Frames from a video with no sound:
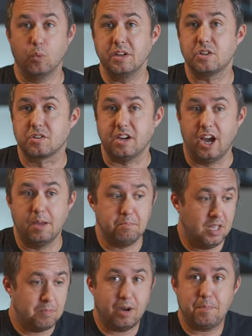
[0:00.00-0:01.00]
wintertime,
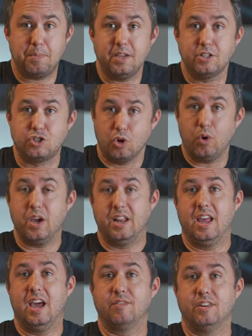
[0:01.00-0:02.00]
it might be a joy
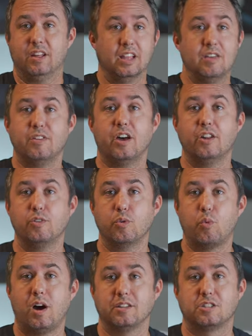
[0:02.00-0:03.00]
to have an 1100
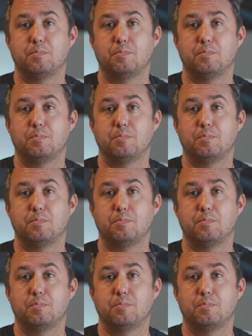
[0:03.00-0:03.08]
watt